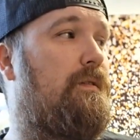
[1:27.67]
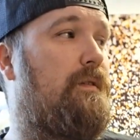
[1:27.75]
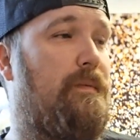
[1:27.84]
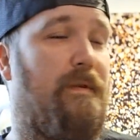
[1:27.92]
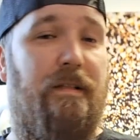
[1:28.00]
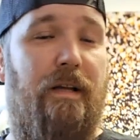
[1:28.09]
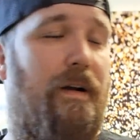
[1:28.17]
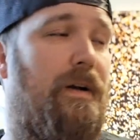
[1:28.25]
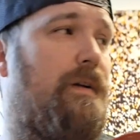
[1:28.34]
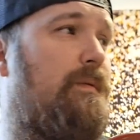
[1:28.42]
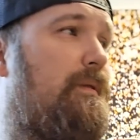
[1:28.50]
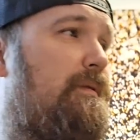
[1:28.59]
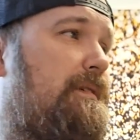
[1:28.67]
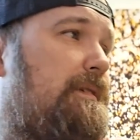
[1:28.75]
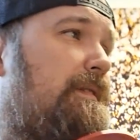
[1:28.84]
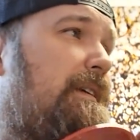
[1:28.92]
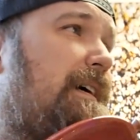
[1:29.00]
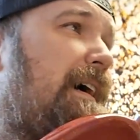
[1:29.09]
it was their, what was it?
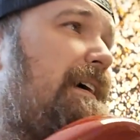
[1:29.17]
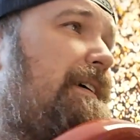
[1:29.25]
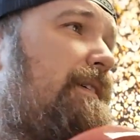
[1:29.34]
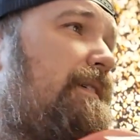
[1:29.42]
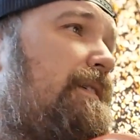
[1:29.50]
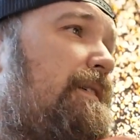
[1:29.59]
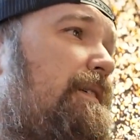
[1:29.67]
They got here.